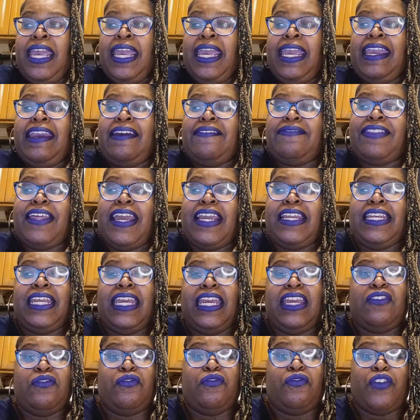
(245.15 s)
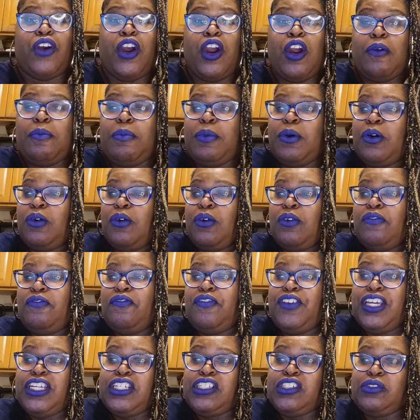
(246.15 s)
if they need verbal,
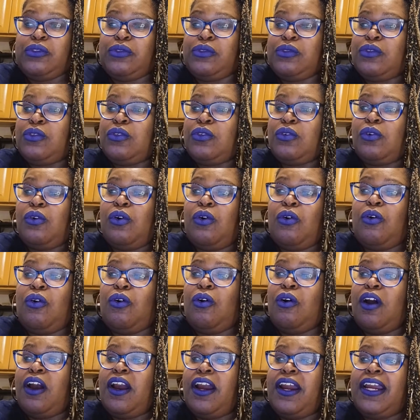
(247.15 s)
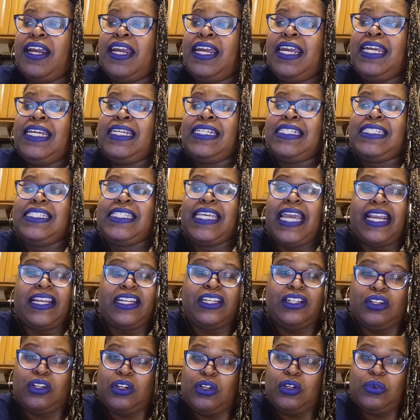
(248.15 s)
visual, or
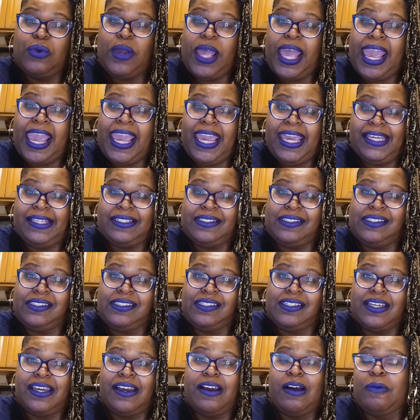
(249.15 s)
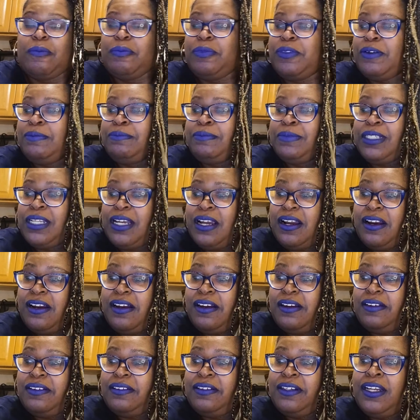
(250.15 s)
technical aids to help them
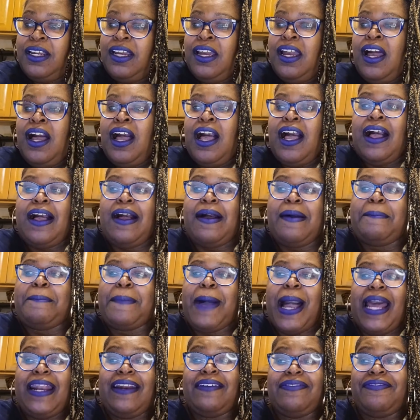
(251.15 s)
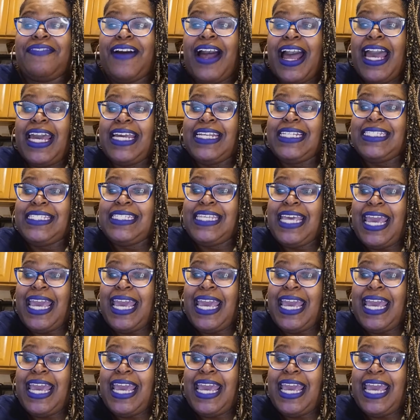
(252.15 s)
learn, modified